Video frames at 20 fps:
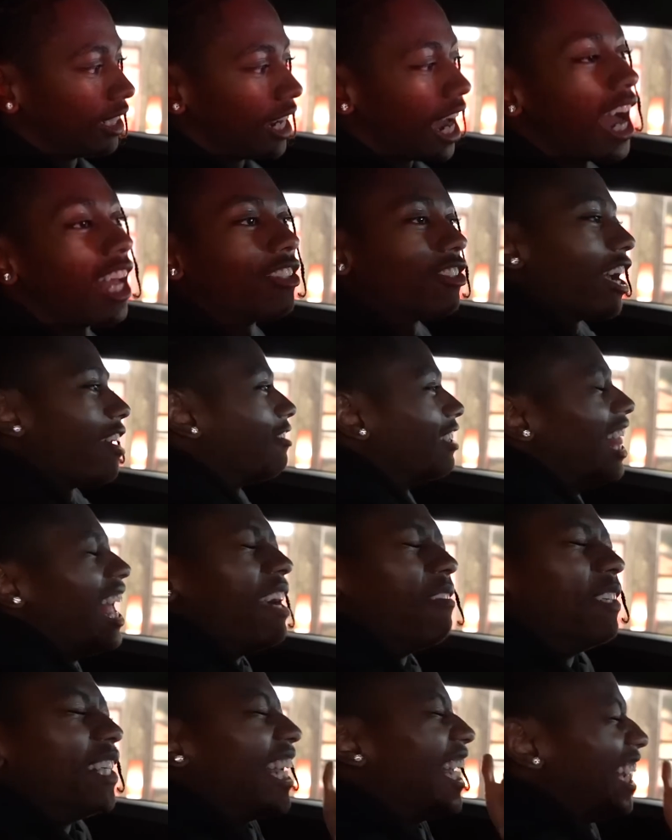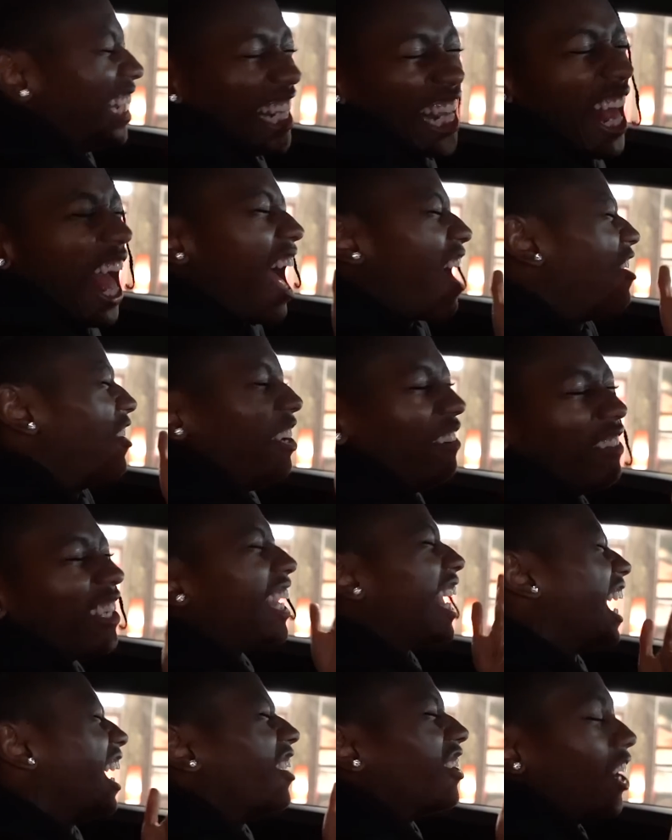I drive a Lamborghini. I don't even
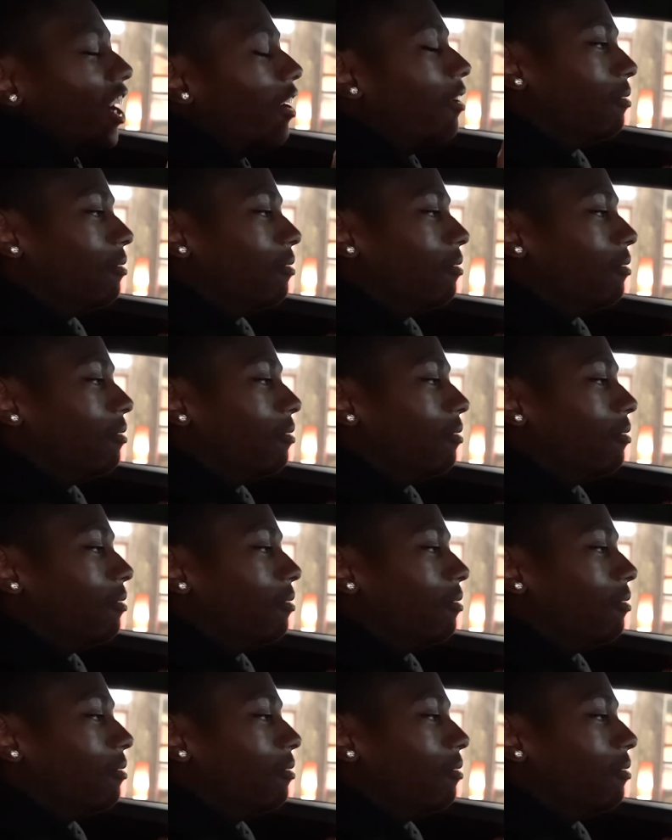care though.